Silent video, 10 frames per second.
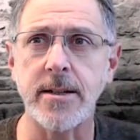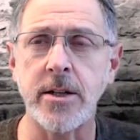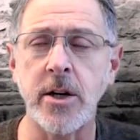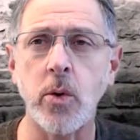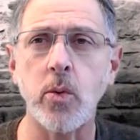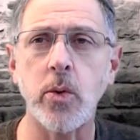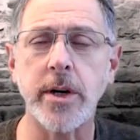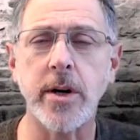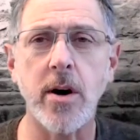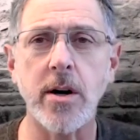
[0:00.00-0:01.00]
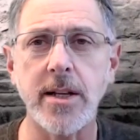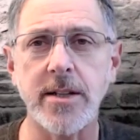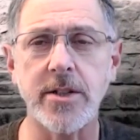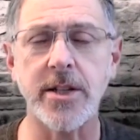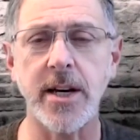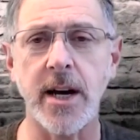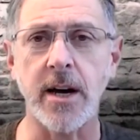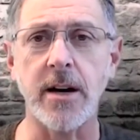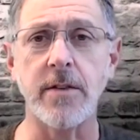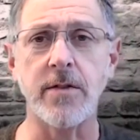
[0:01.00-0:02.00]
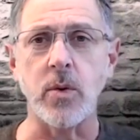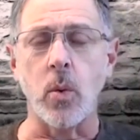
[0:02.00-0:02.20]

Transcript: You know, regardless of